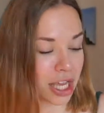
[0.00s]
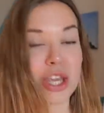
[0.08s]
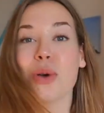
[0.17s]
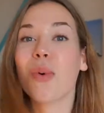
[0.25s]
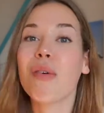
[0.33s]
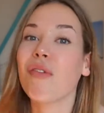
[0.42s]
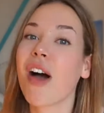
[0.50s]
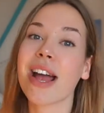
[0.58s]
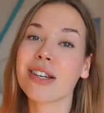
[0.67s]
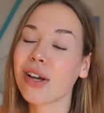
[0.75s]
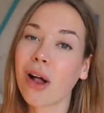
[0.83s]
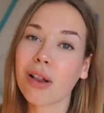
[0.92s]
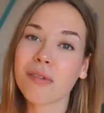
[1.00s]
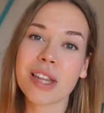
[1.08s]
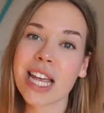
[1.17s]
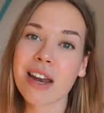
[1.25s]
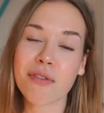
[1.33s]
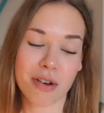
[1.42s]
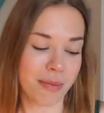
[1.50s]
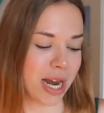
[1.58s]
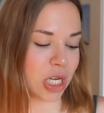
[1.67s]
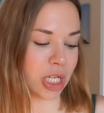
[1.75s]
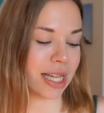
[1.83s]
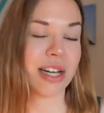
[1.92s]
you will find all of the
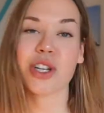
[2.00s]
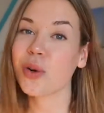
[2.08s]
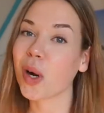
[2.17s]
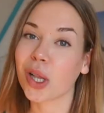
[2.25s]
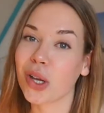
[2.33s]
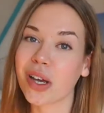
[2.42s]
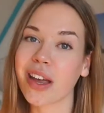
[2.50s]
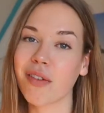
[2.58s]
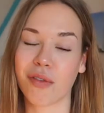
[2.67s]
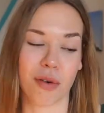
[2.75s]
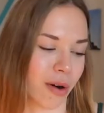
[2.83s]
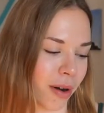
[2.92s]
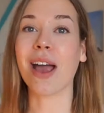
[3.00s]
information that you are looking for.